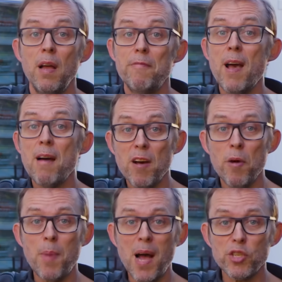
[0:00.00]
If you have a
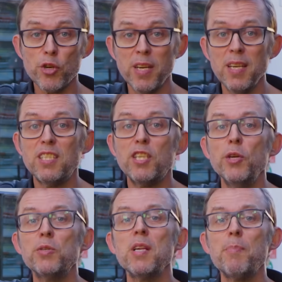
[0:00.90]
home battery, it's
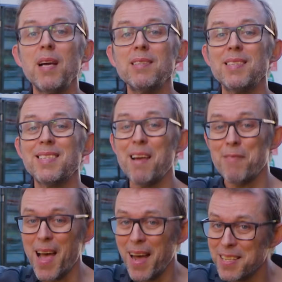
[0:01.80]
usually best to
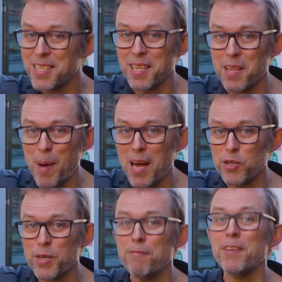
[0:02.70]
save the energy in the
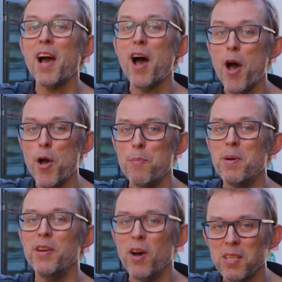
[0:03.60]
battery for your
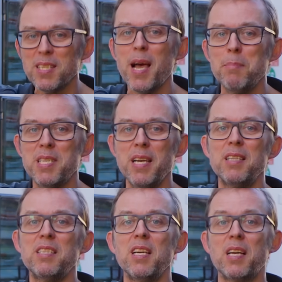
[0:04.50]
home, not to empty
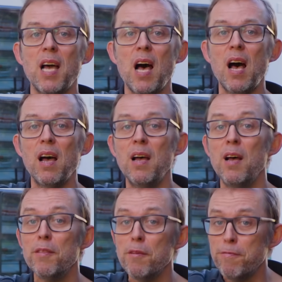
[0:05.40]
it into your car.
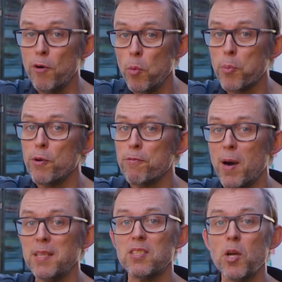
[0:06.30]
The foolproof
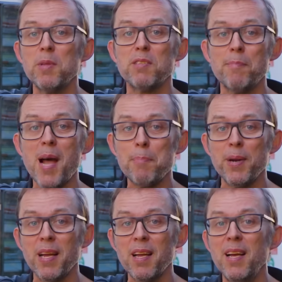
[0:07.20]
way to stop this from
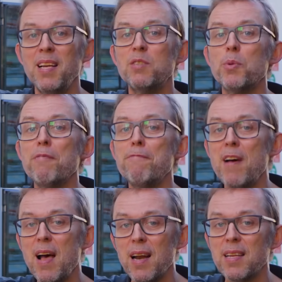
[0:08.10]
happening is with a
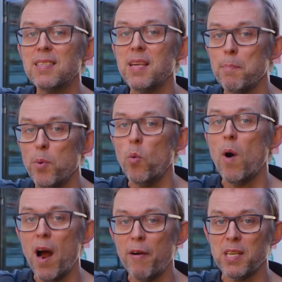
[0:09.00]
fairly simple
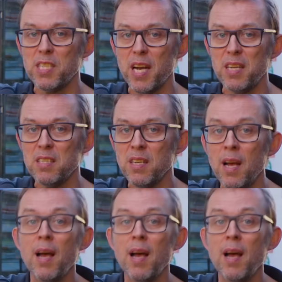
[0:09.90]
wiring change.